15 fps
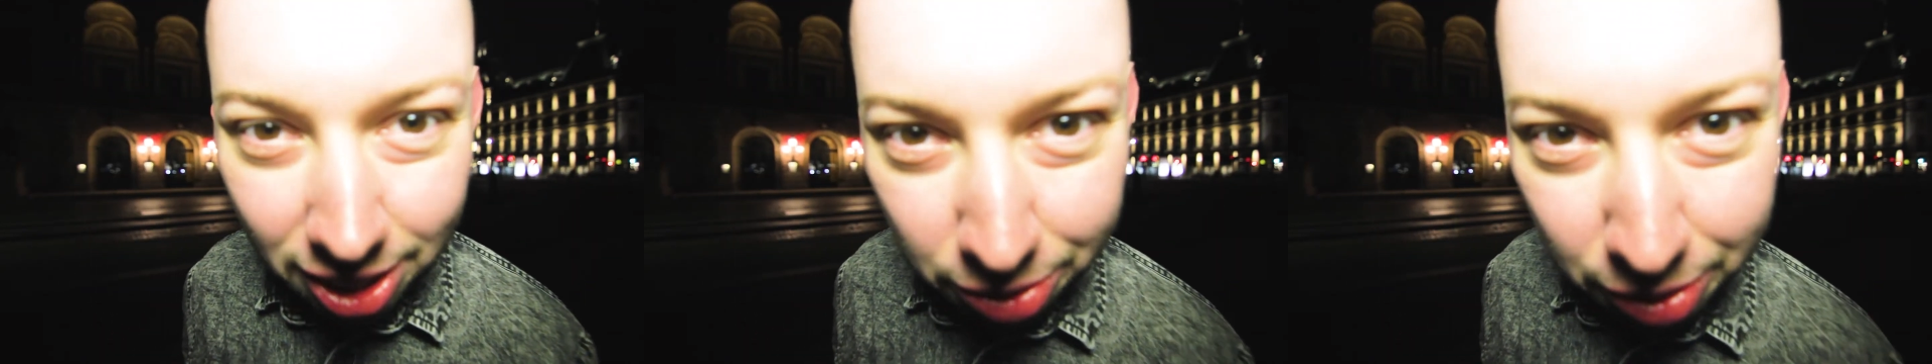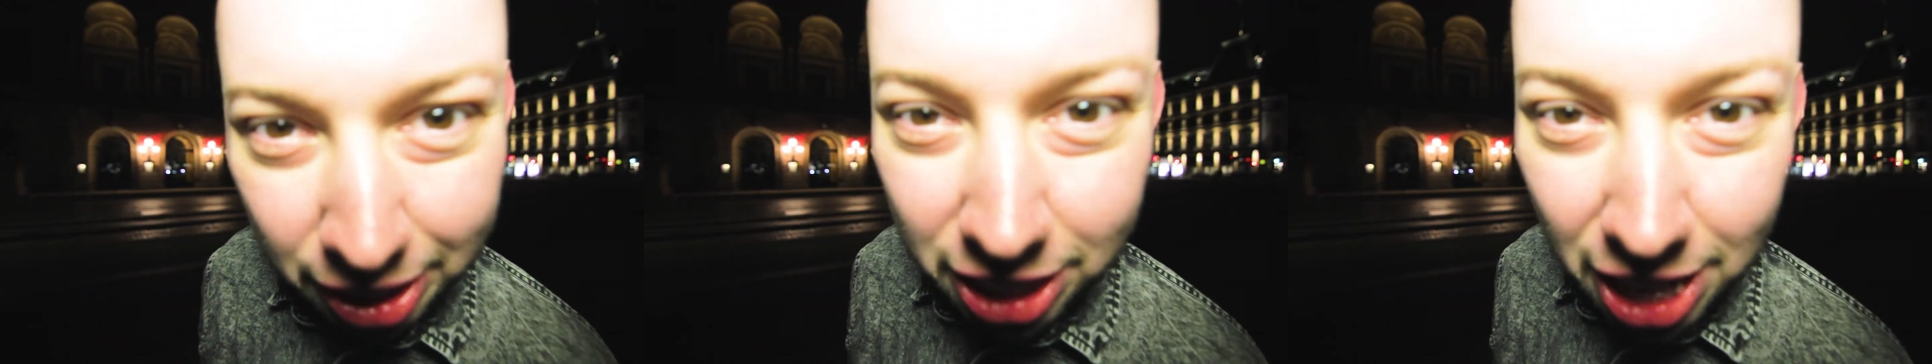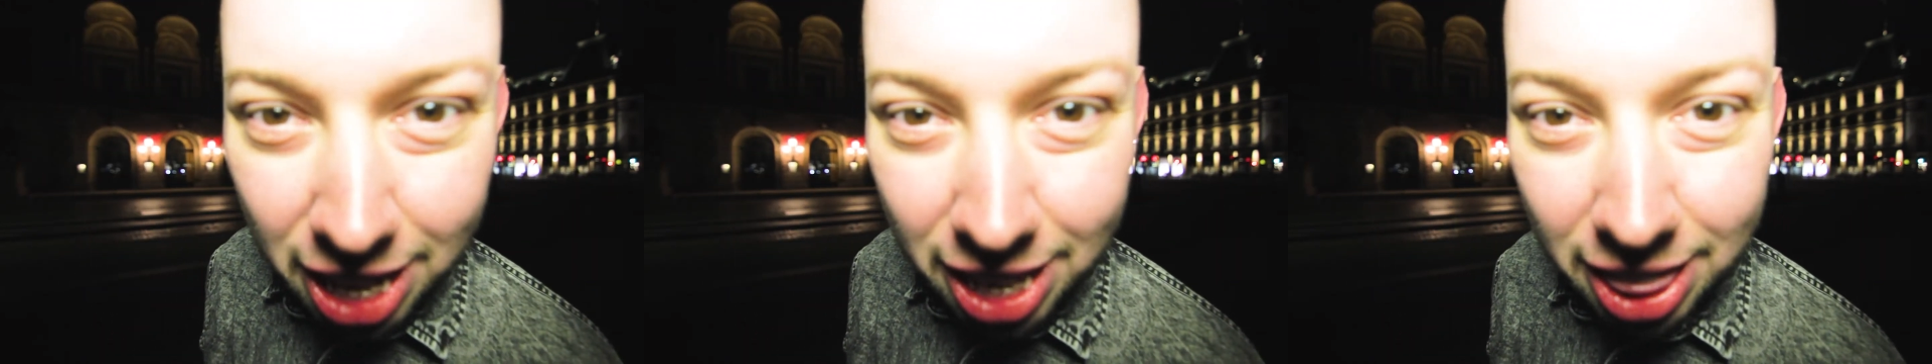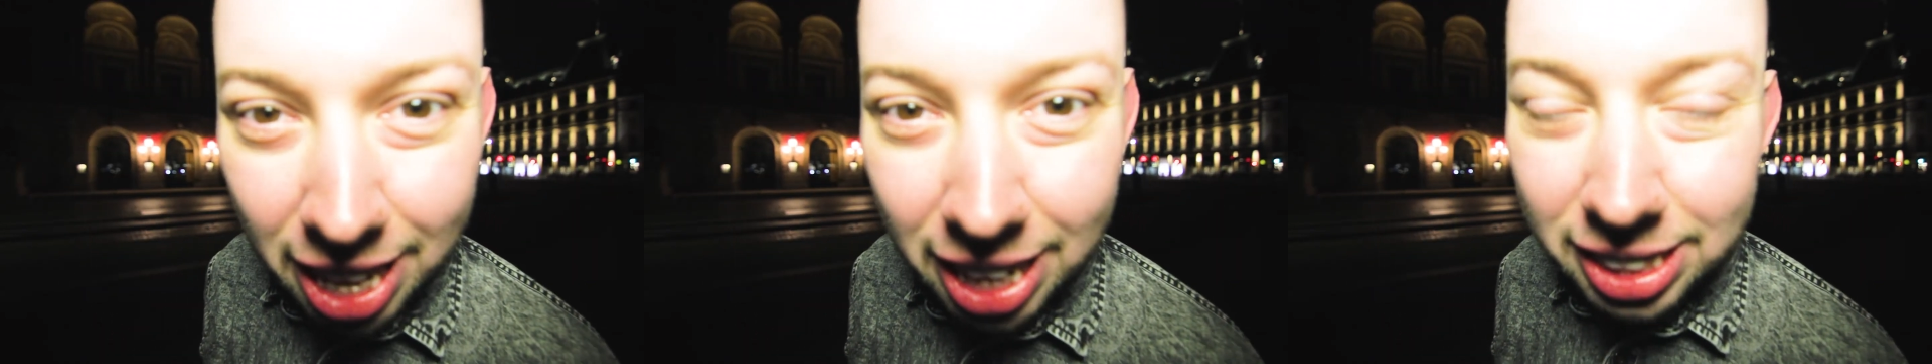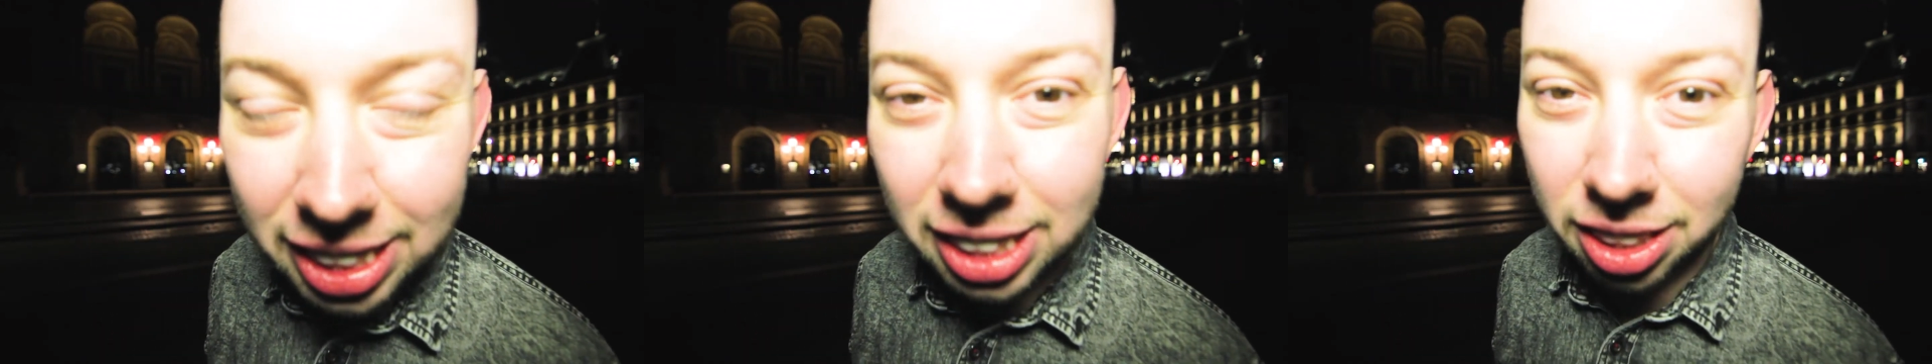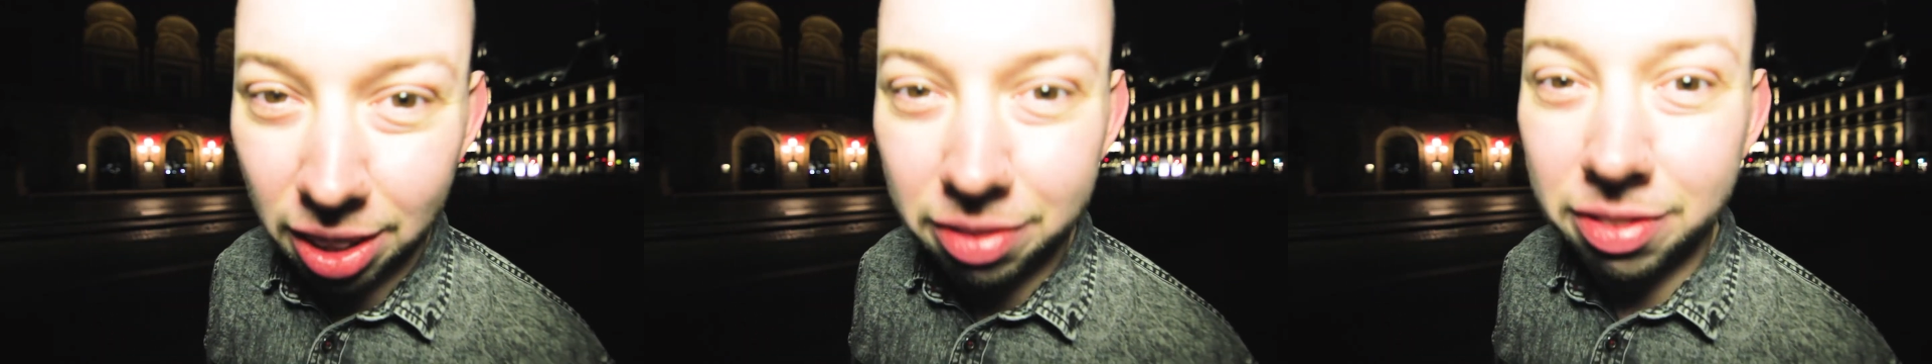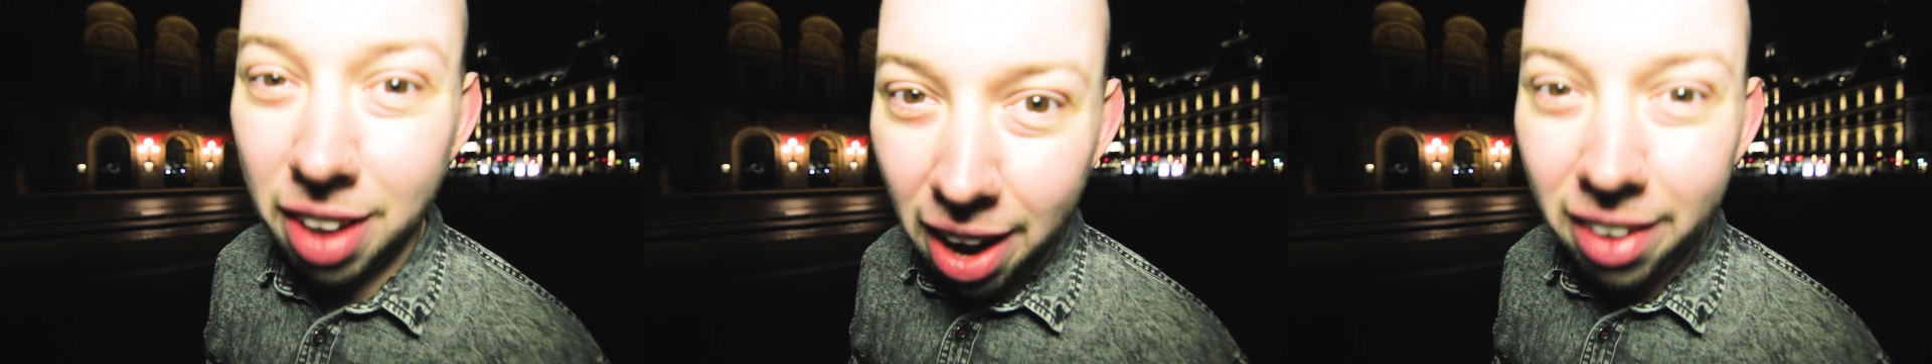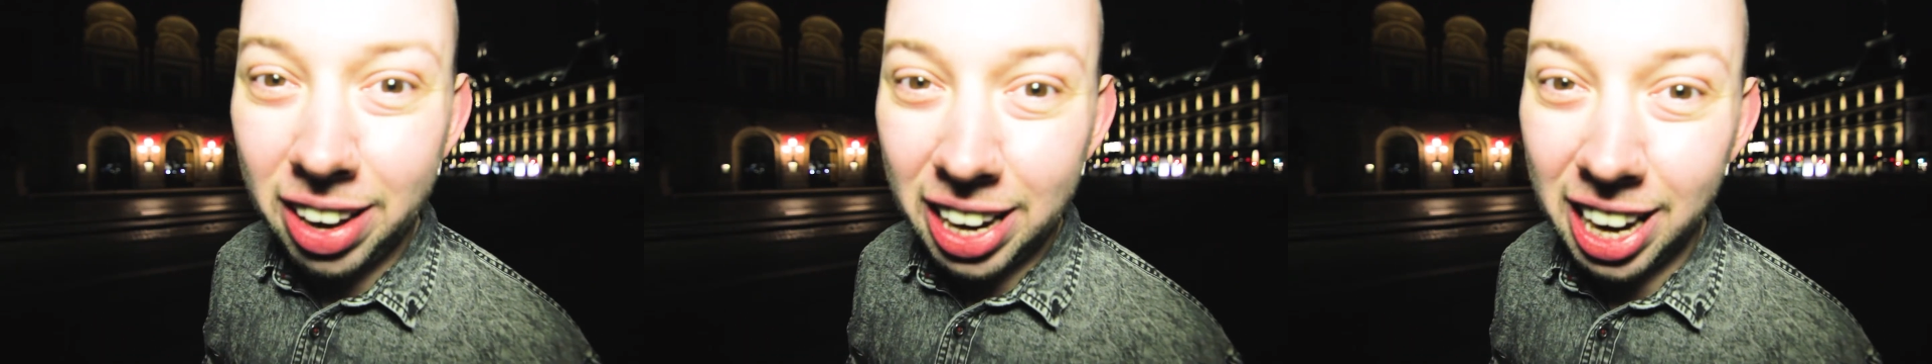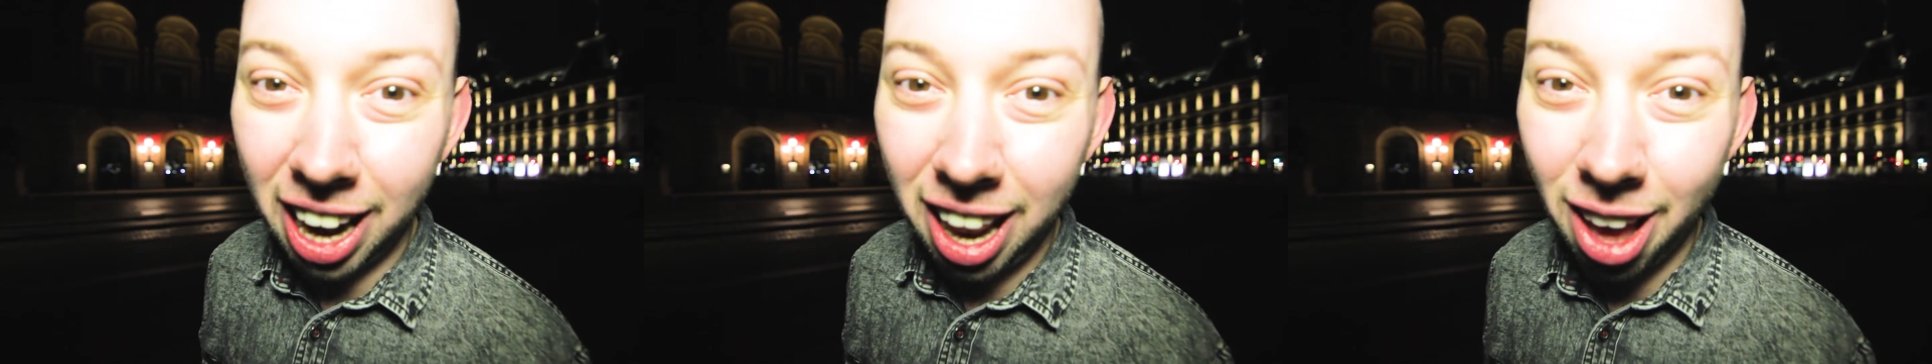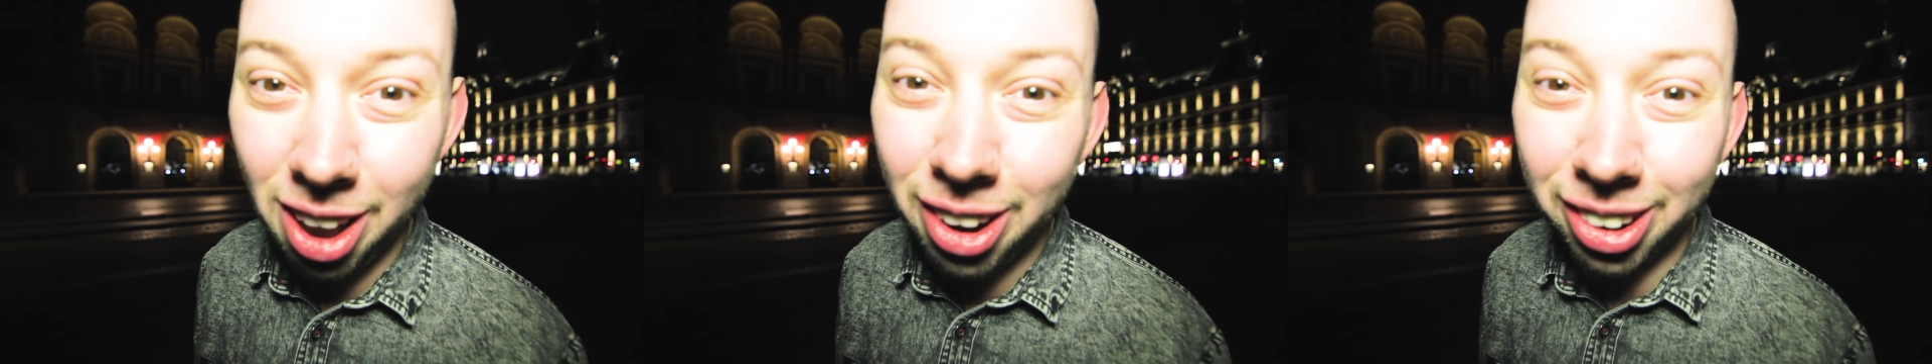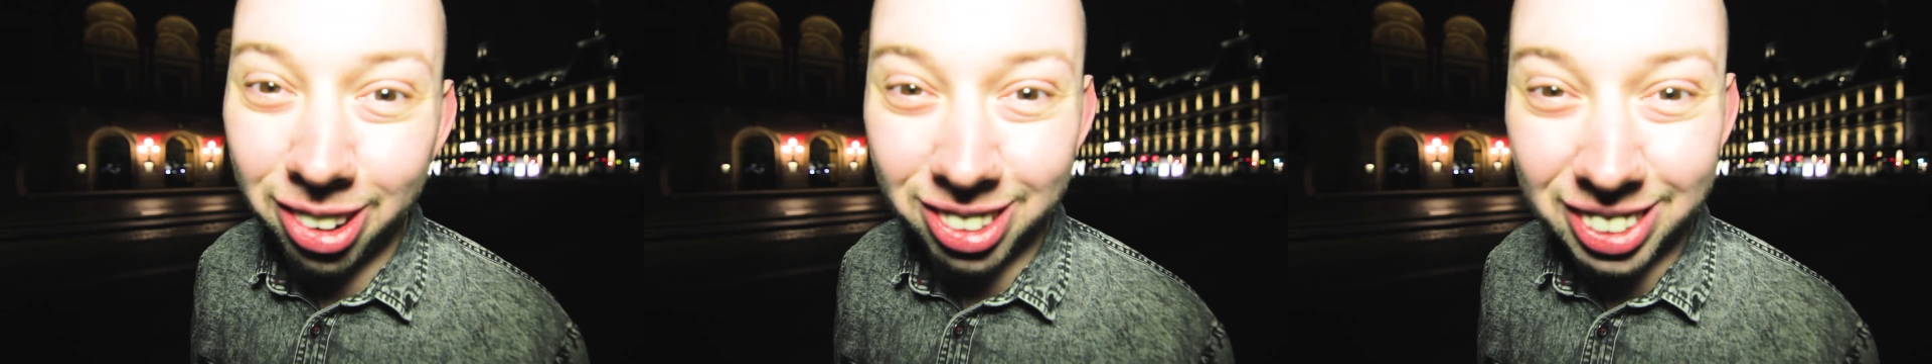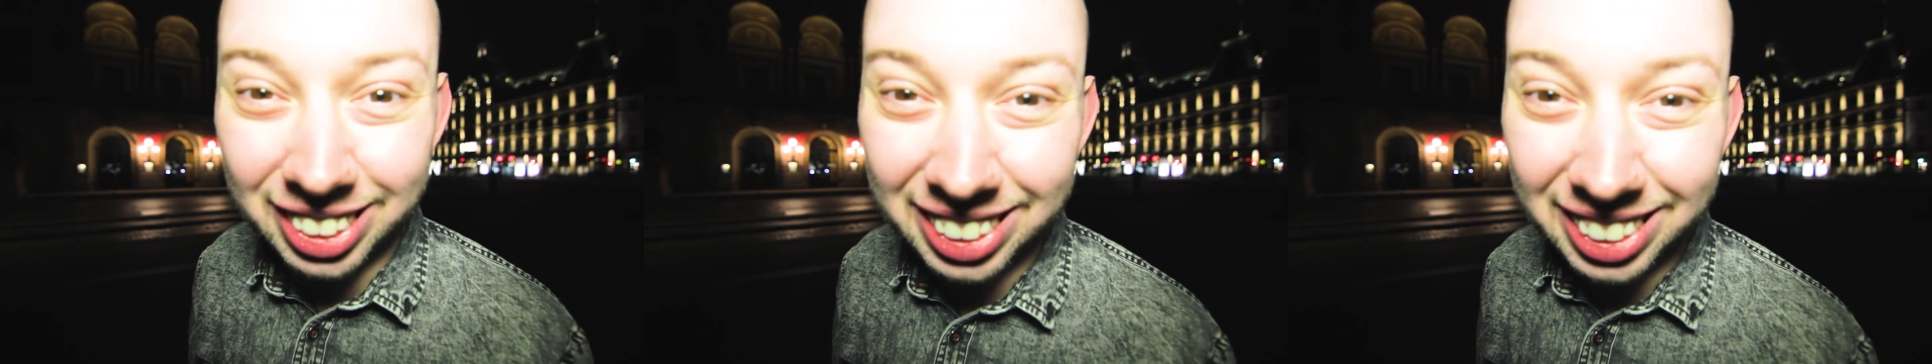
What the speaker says: which this is a very close